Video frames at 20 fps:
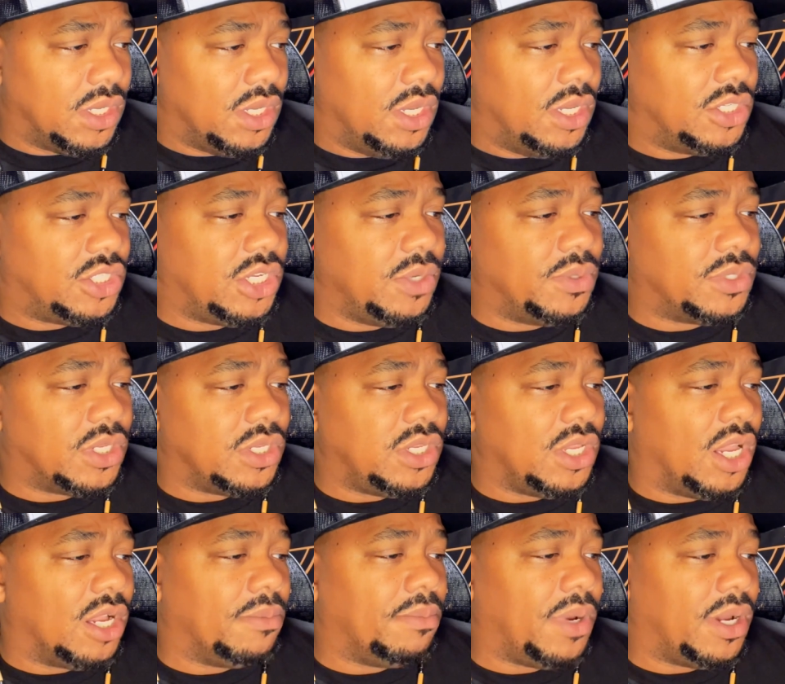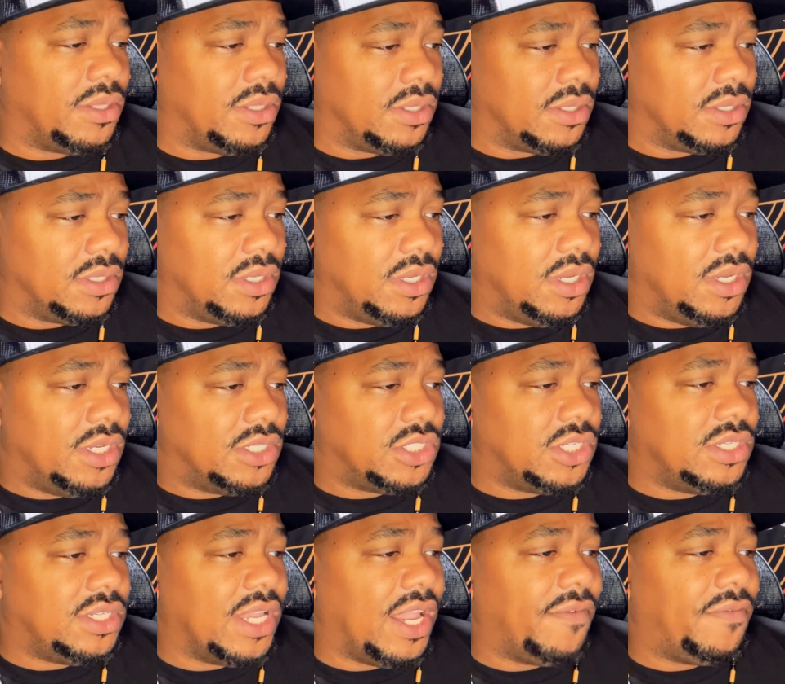She was a young mother. She
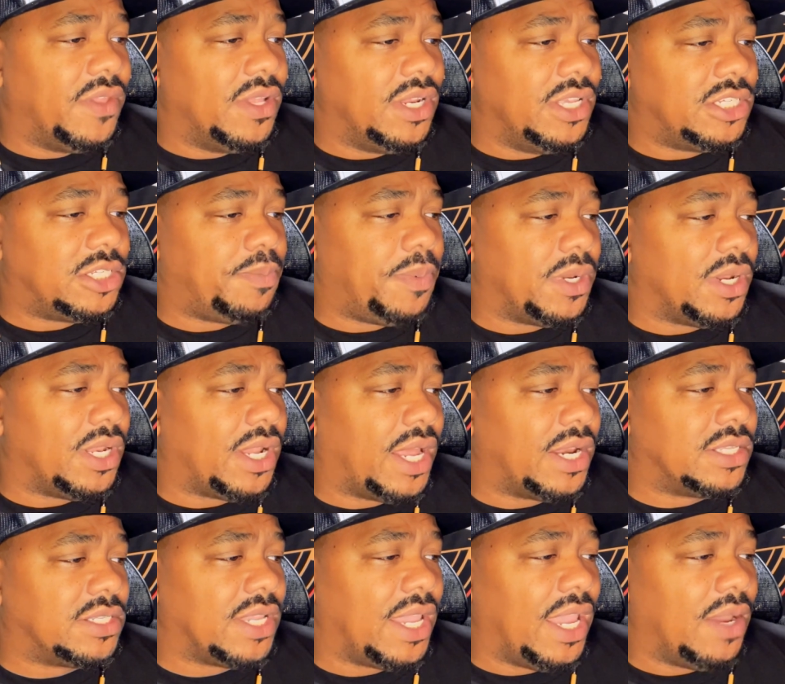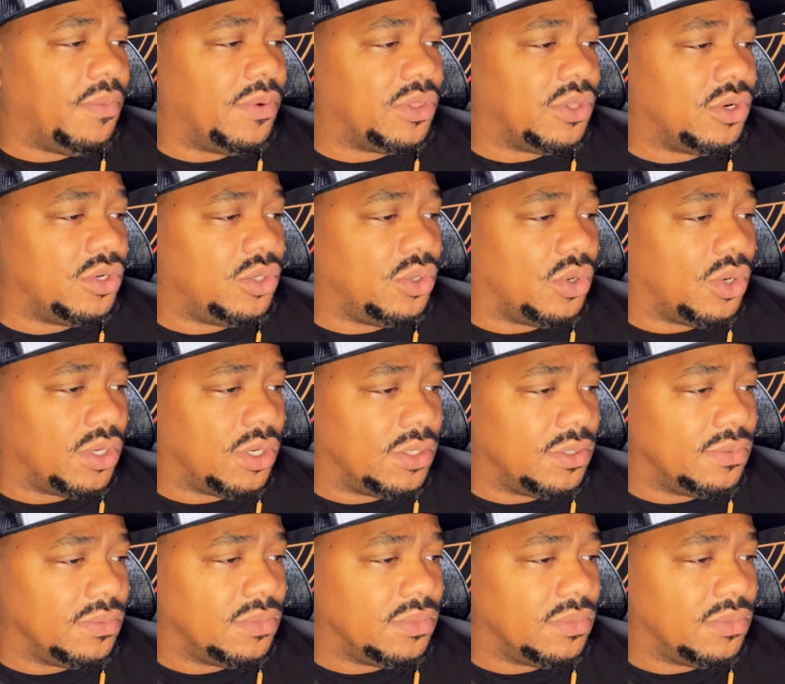definitely spent a lot of time with her daughter.